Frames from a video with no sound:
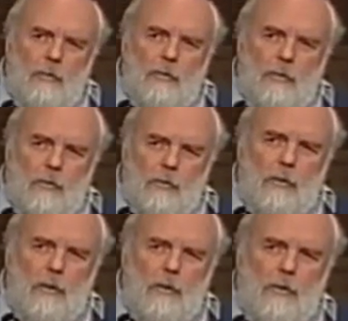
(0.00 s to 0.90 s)
I was
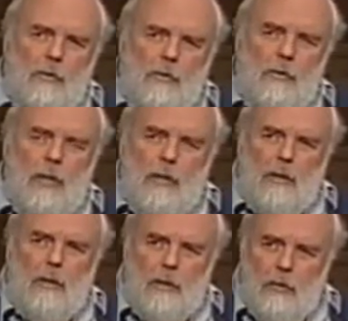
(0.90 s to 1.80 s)
doing it to try to
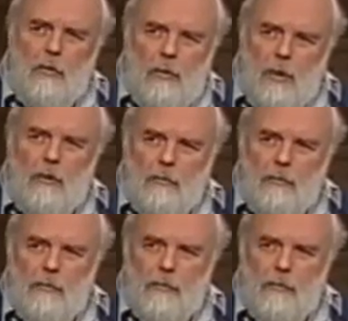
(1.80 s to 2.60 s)
get your love.